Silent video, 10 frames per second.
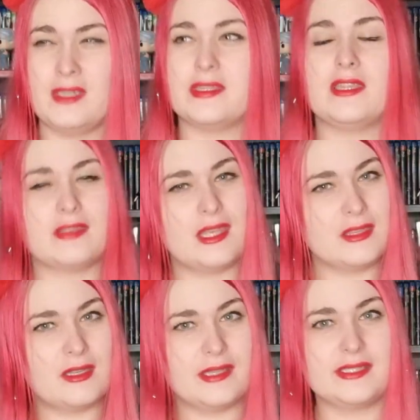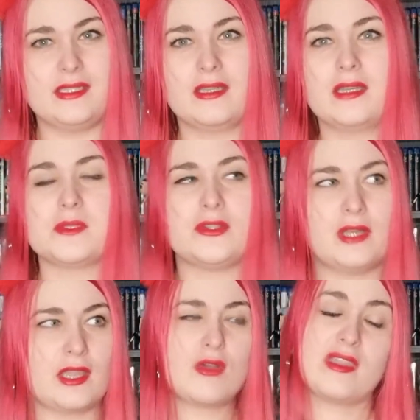Then the next scene comes, and you're
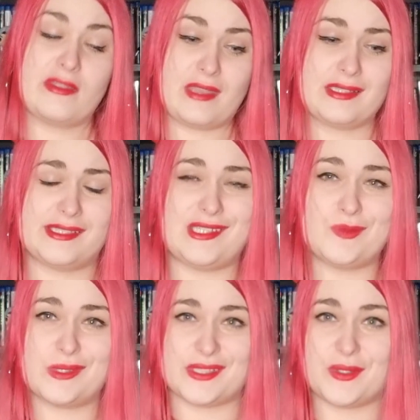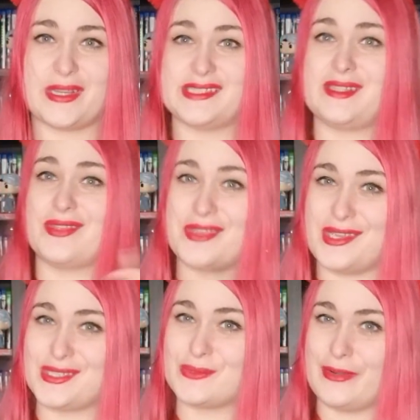like, okay, that scene wasn't crazy.
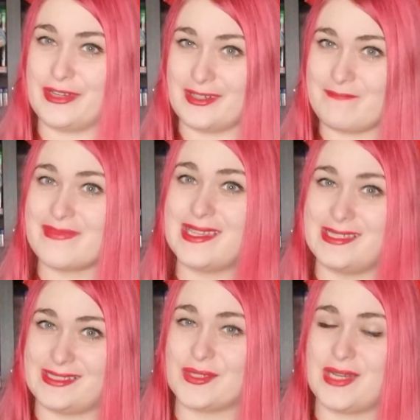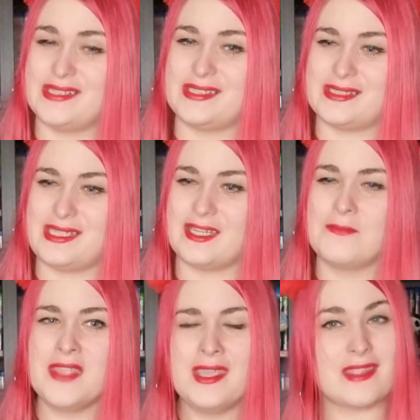This one is the crazy scene.
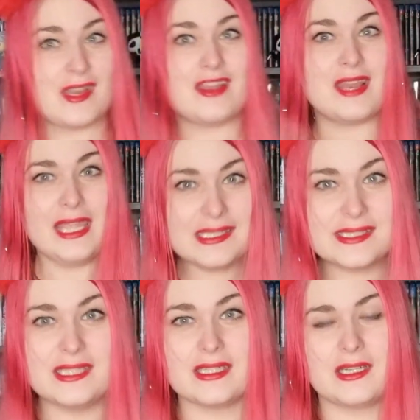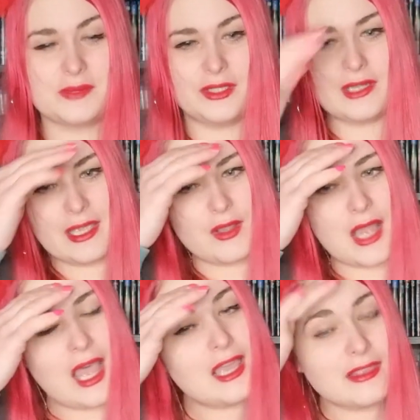And the next scene comes, and you're like,
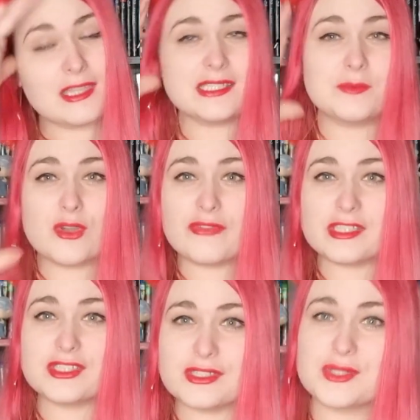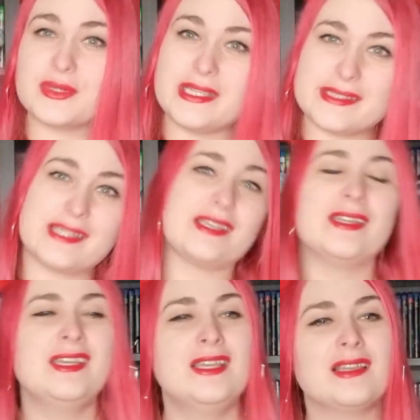this movie is just crazy.
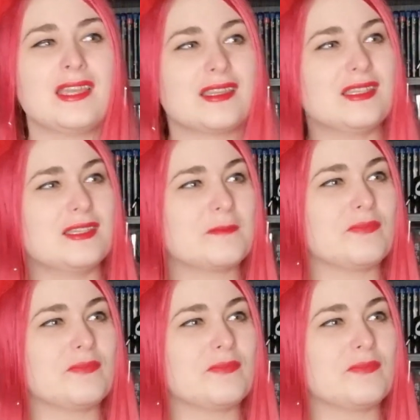Like the